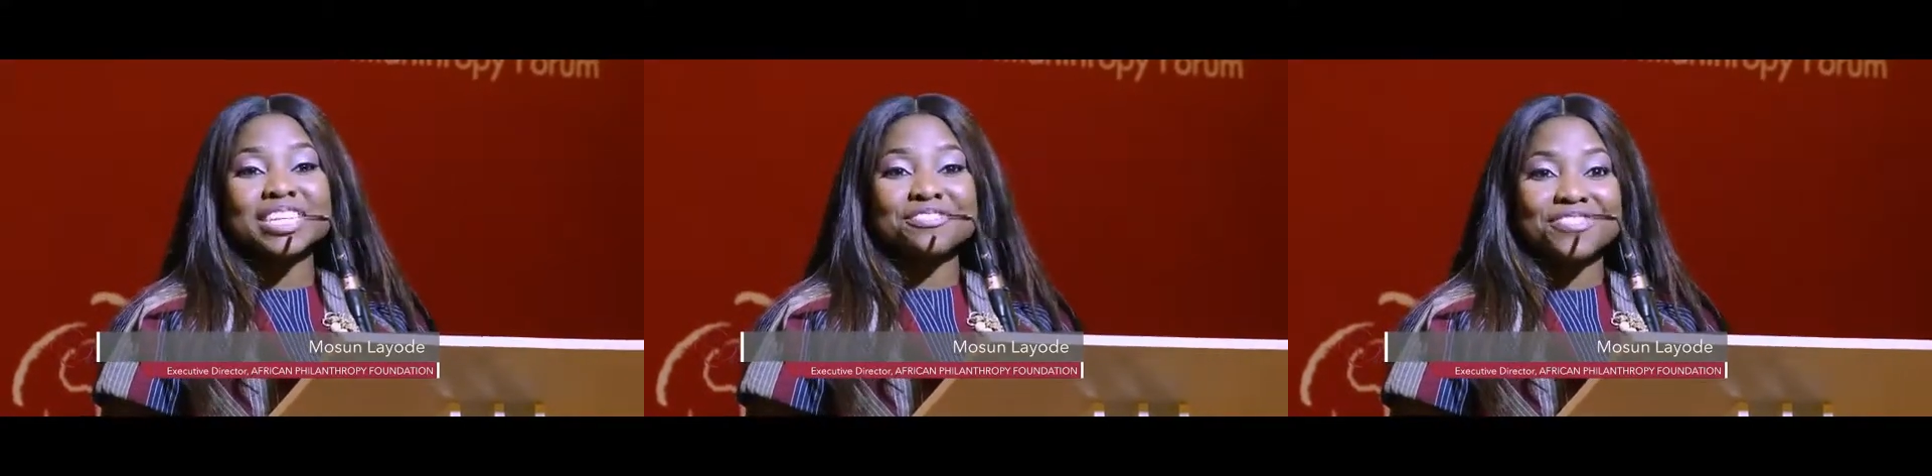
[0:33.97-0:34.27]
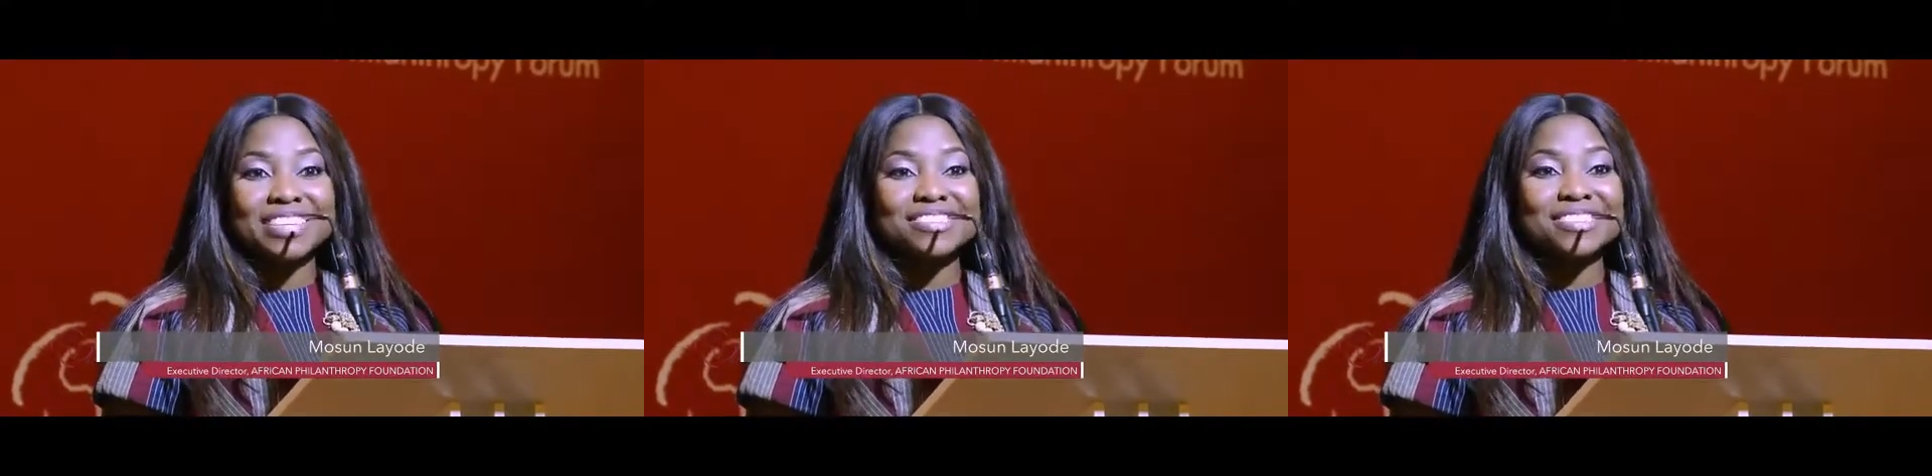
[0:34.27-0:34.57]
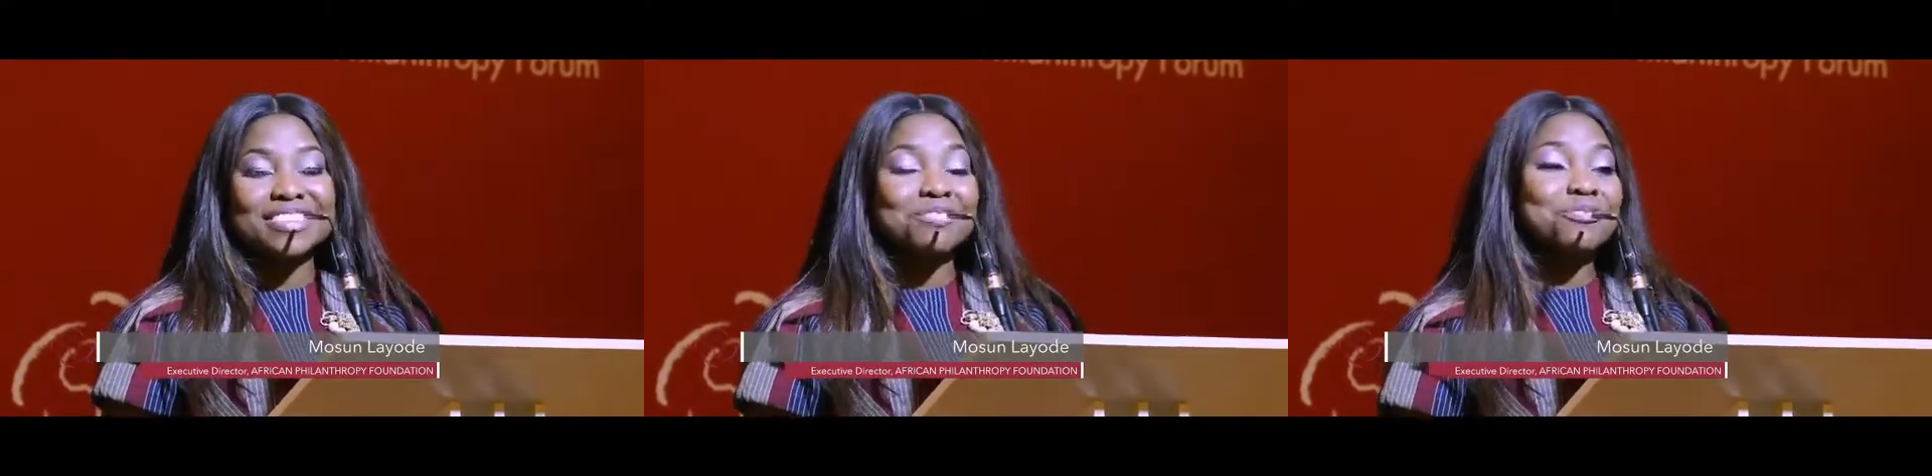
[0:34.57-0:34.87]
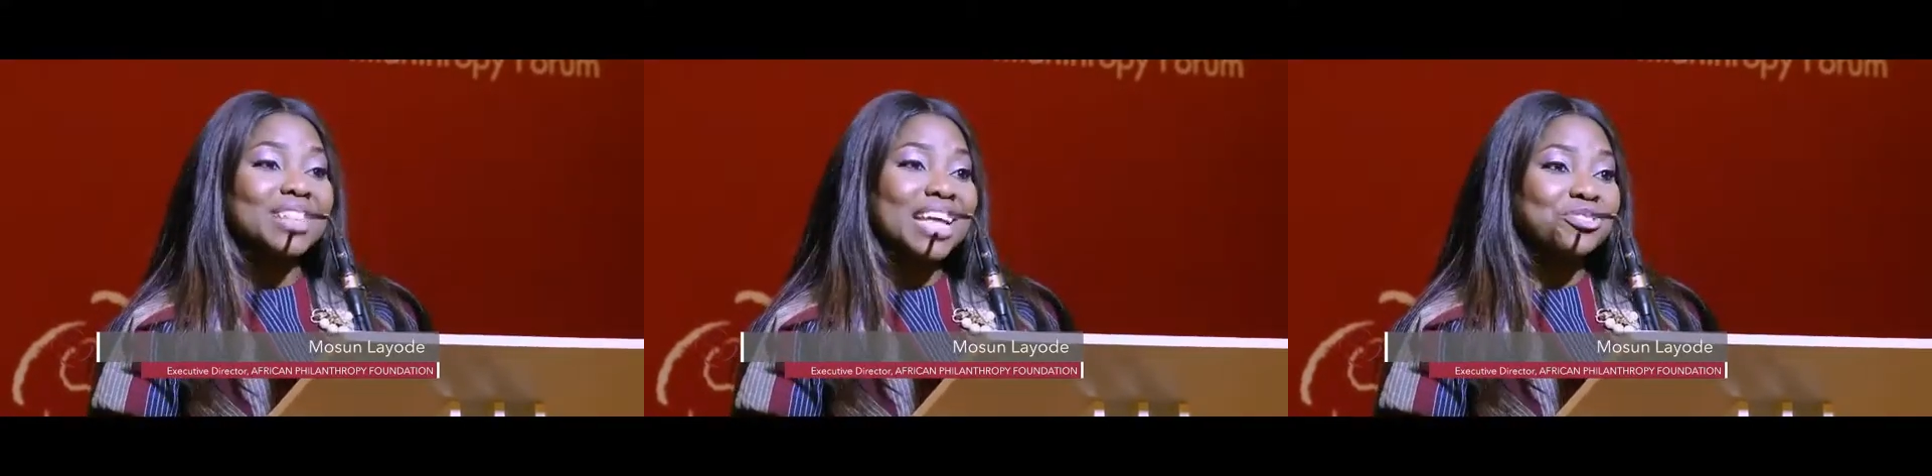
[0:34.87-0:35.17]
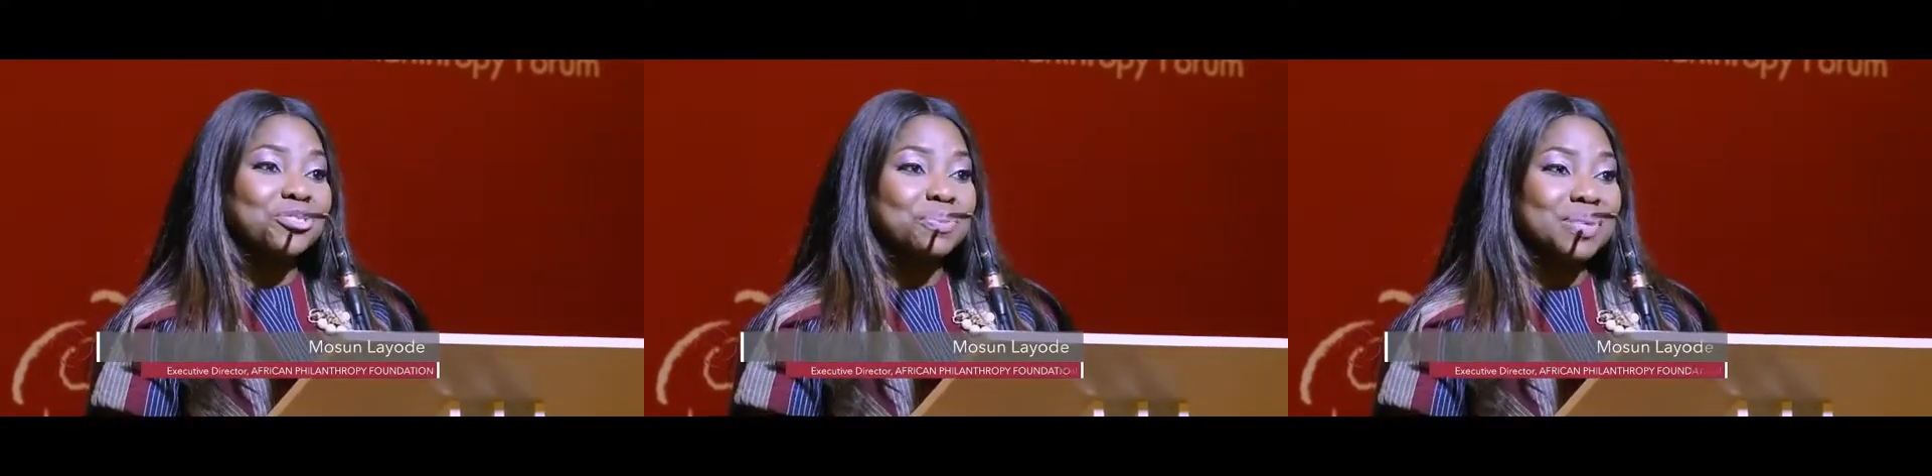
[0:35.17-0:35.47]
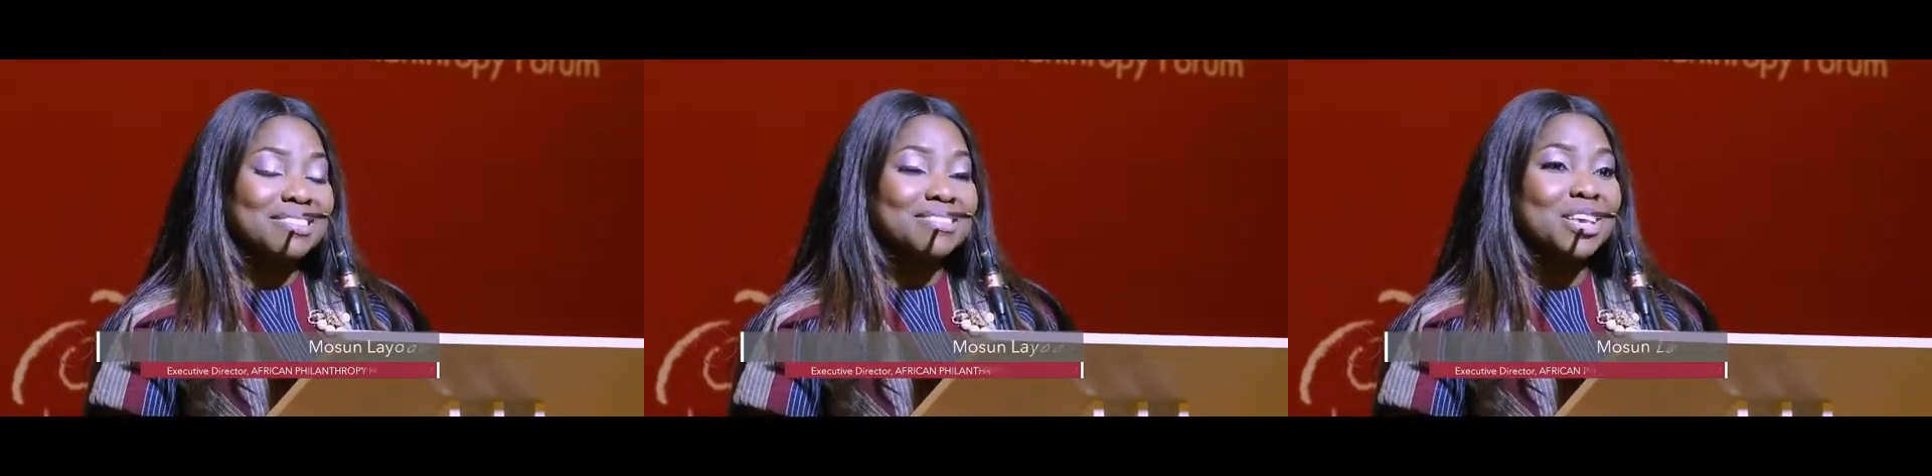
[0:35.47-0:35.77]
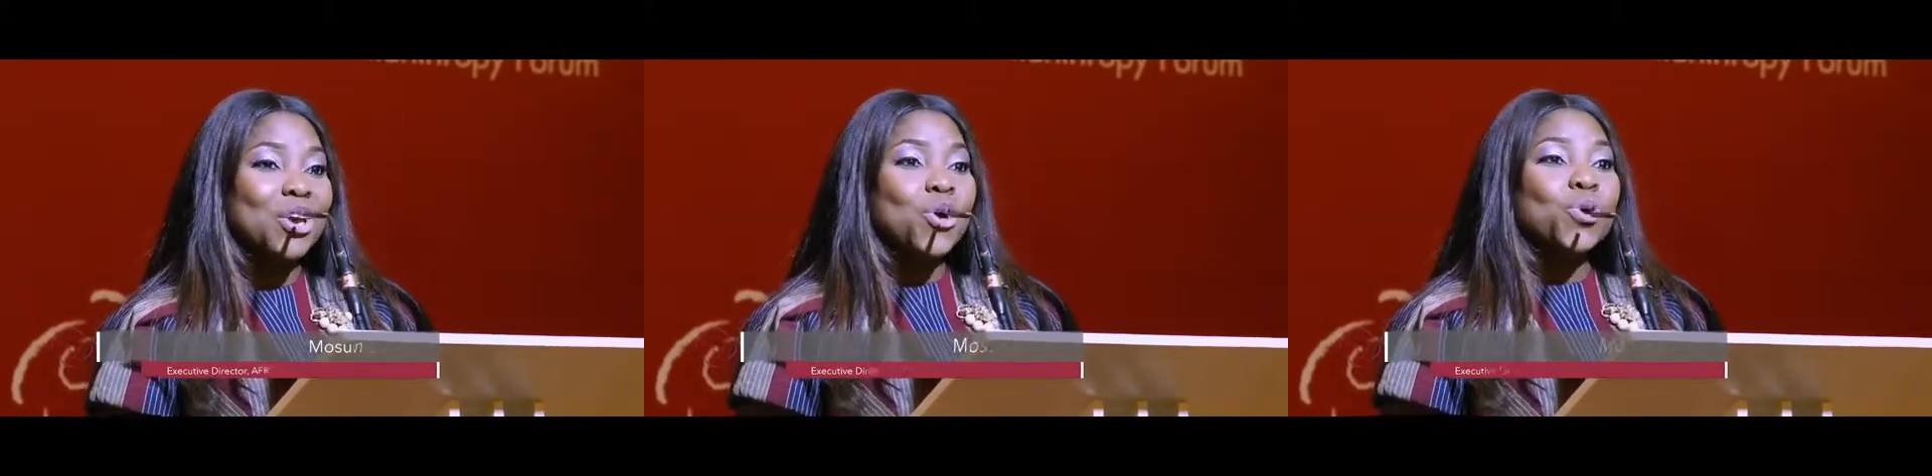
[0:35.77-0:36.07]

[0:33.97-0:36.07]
investors and philanthropists